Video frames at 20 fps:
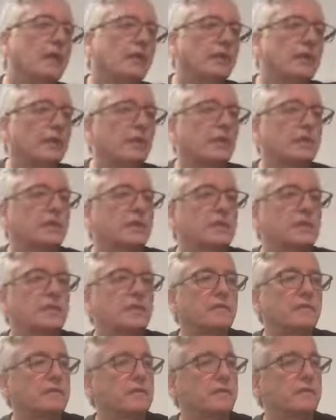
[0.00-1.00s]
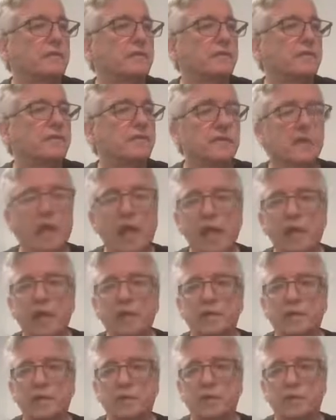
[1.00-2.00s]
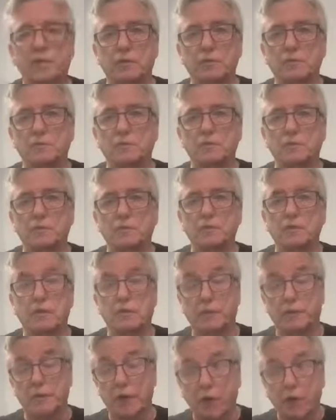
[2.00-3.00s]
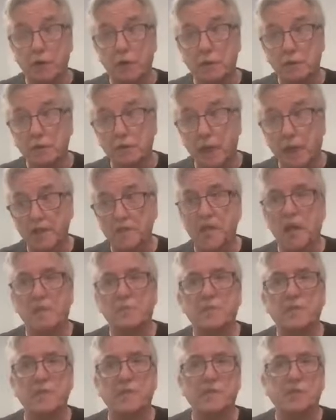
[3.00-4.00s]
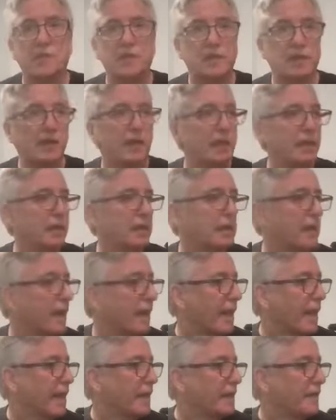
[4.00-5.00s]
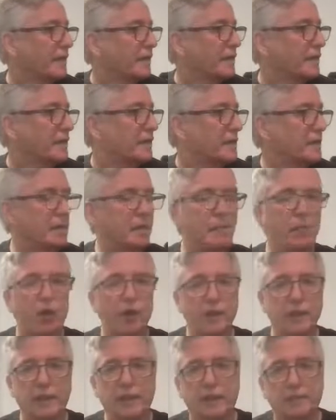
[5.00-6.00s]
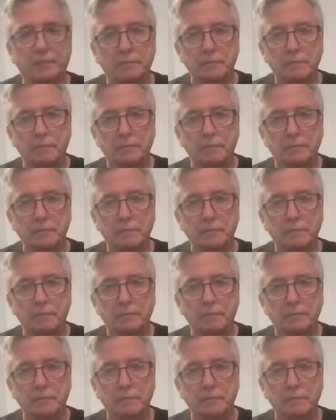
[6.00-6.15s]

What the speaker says: you know, for any of you who have not attempted 3D modelling,